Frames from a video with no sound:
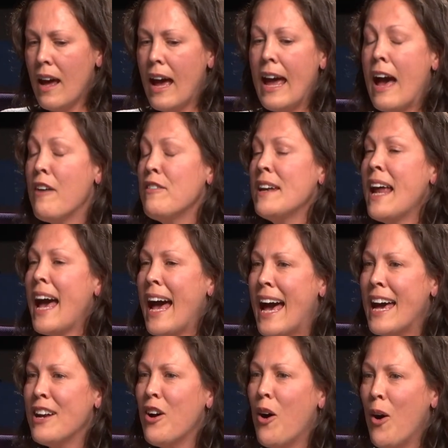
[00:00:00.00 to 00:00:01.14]
haven't
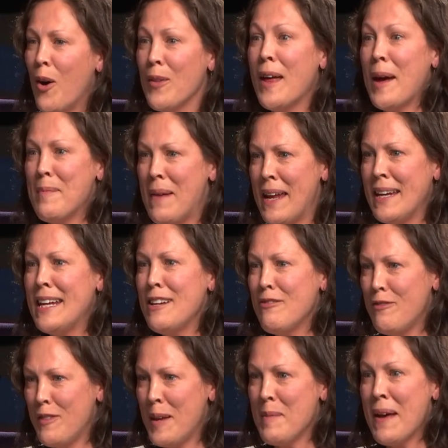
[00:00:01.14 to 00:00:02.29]
had all that many
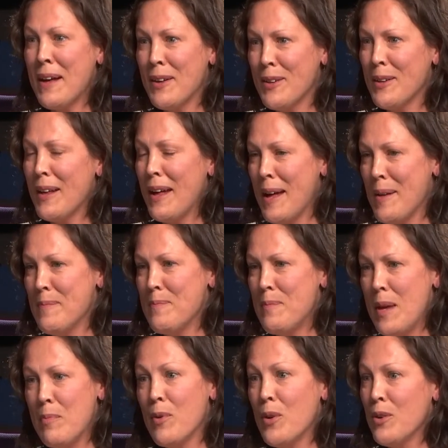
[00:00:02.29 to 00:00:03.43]
female
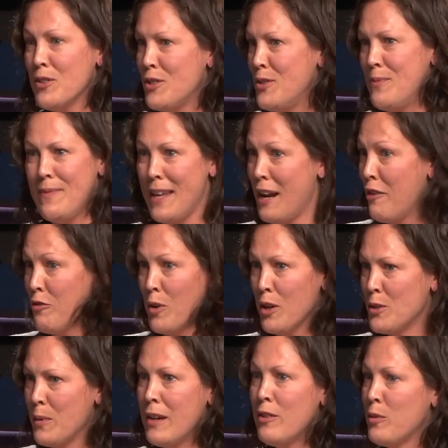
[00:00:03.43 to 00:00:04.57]
people that I've
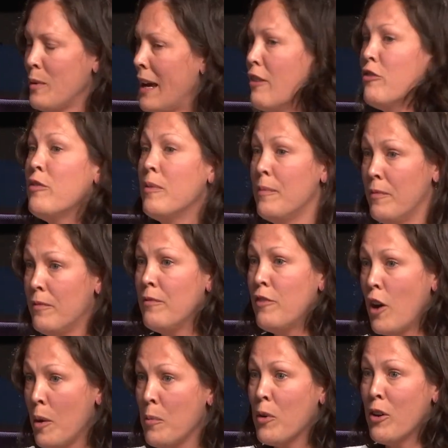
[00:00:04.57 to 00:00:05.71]
worked with. We have
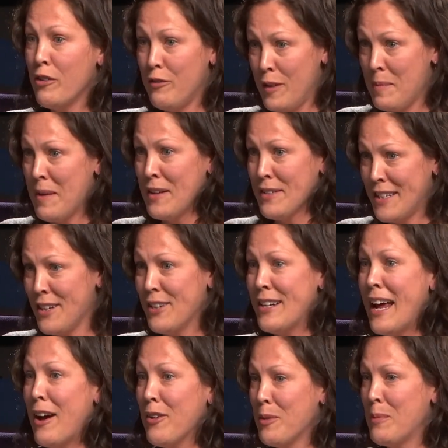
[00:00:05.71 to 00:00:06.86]
far more females here
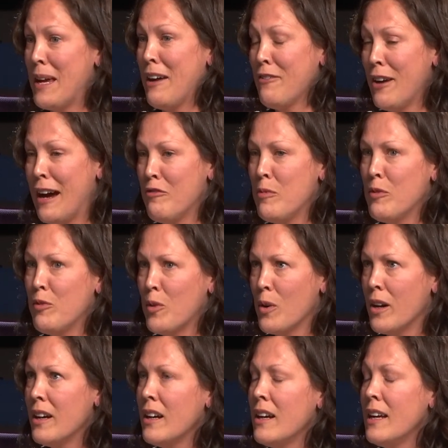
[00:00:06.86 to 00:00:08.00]
now than we ever have
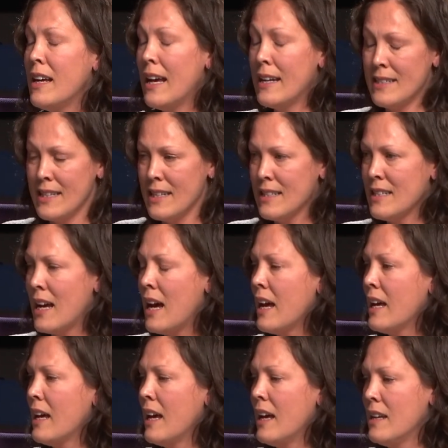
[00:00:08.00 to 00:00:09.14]
before at
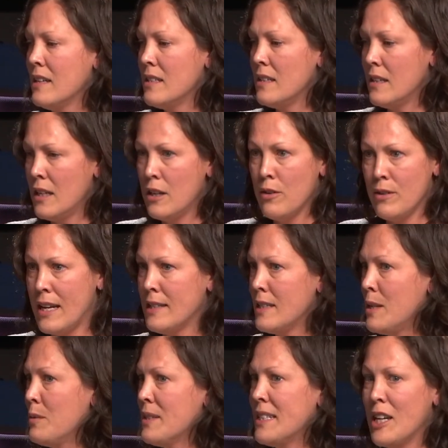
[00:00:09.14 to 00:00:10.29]
CSI, and
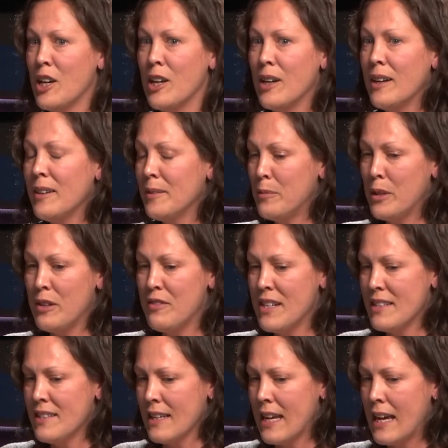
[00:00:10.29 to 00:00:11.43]
Nancy was here
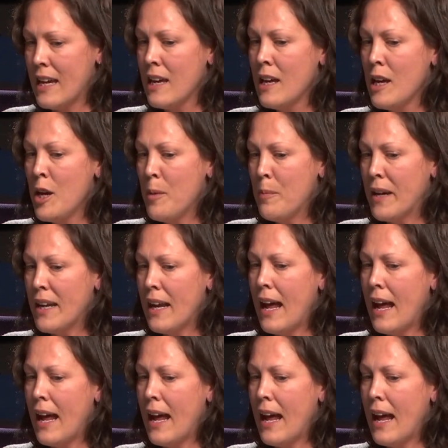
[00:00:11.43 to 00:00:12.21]
previously. But